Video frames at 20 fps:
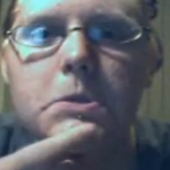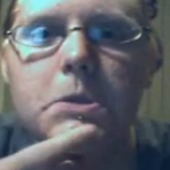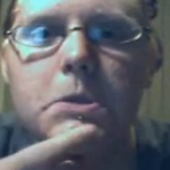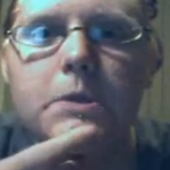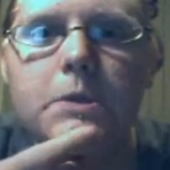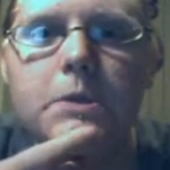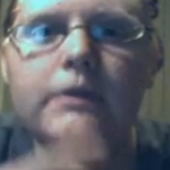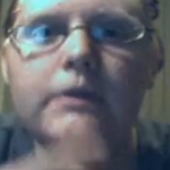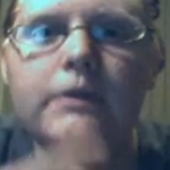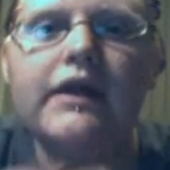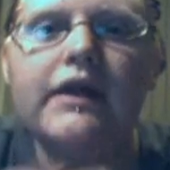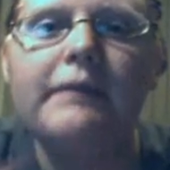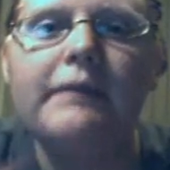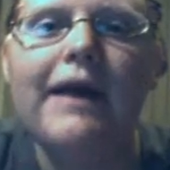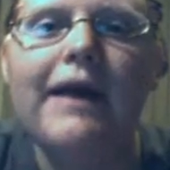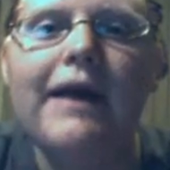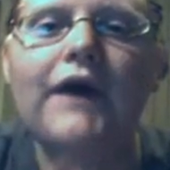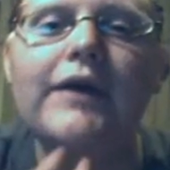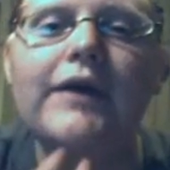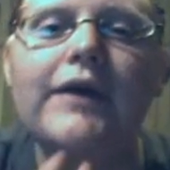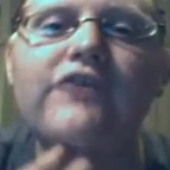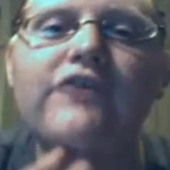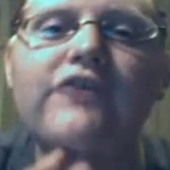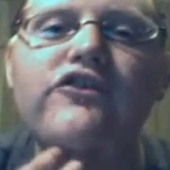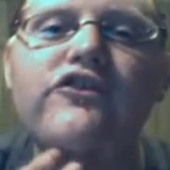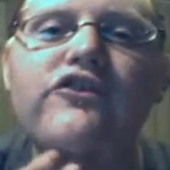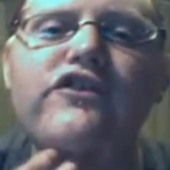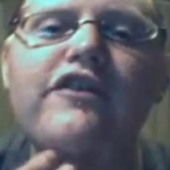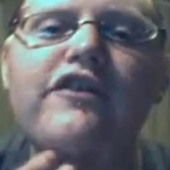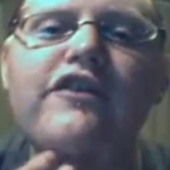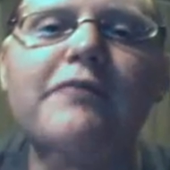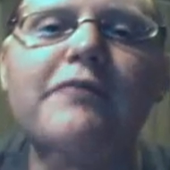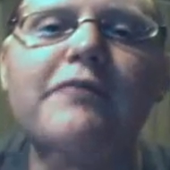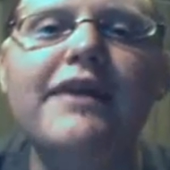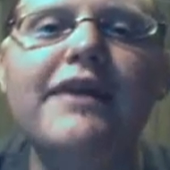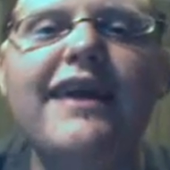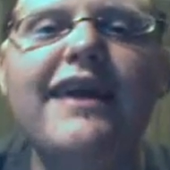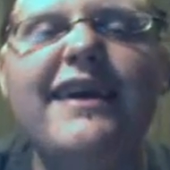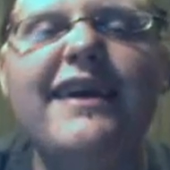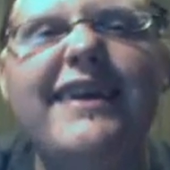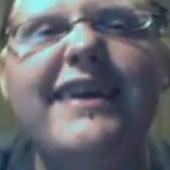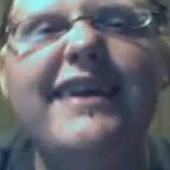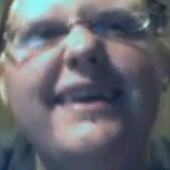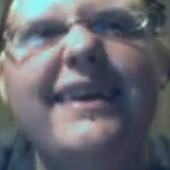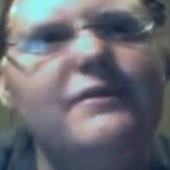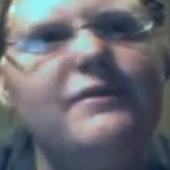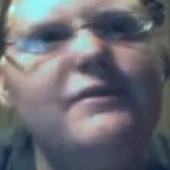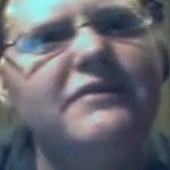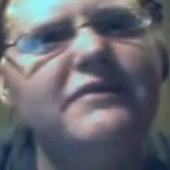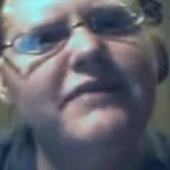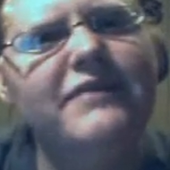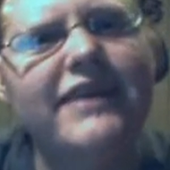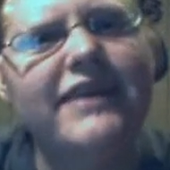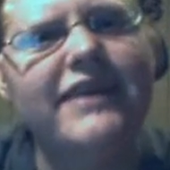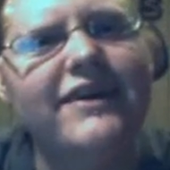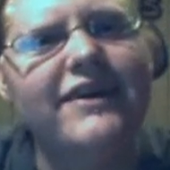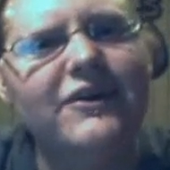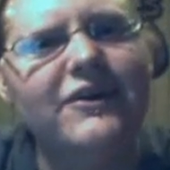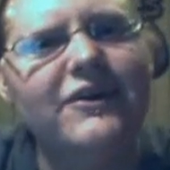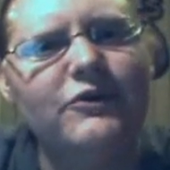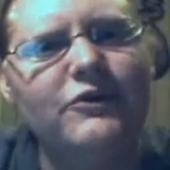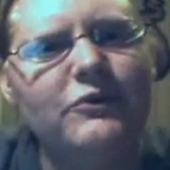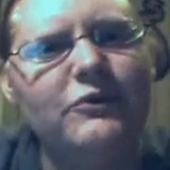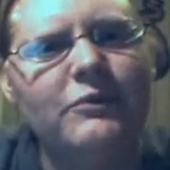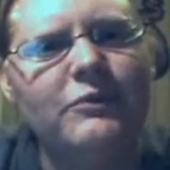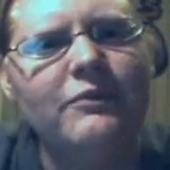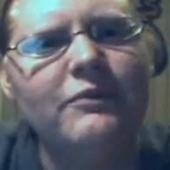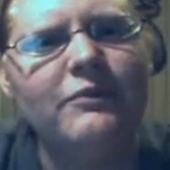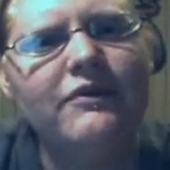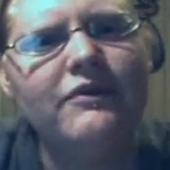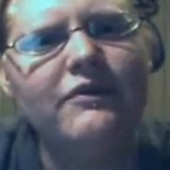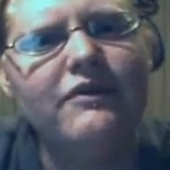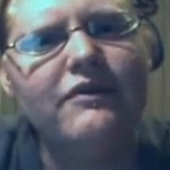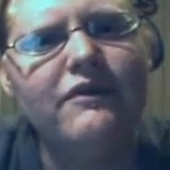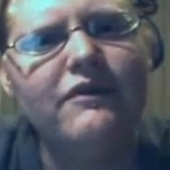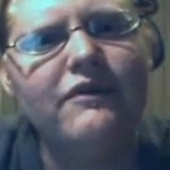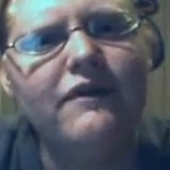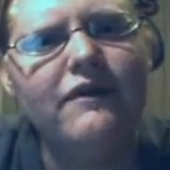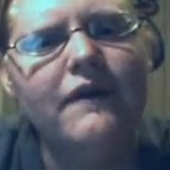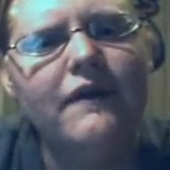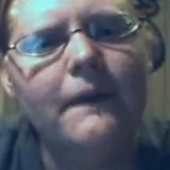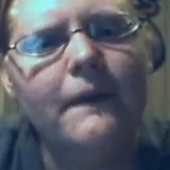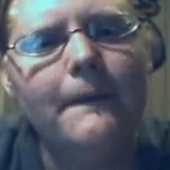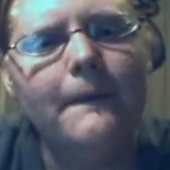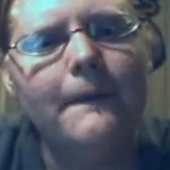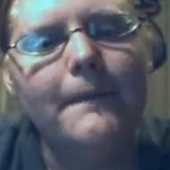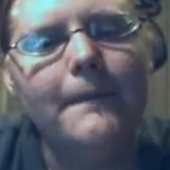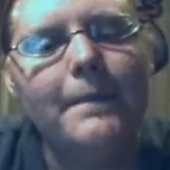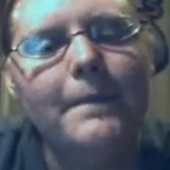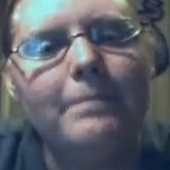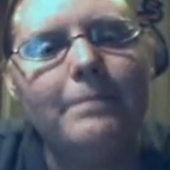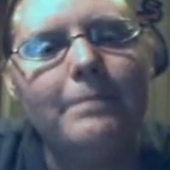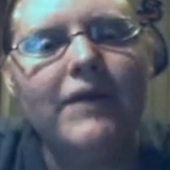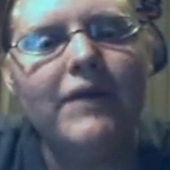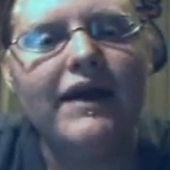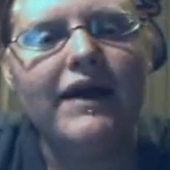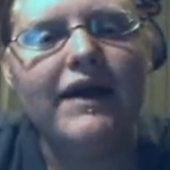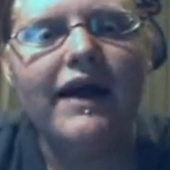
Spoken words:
Well, like Power Rangers and stuff, but that wasn't really a cartoon. But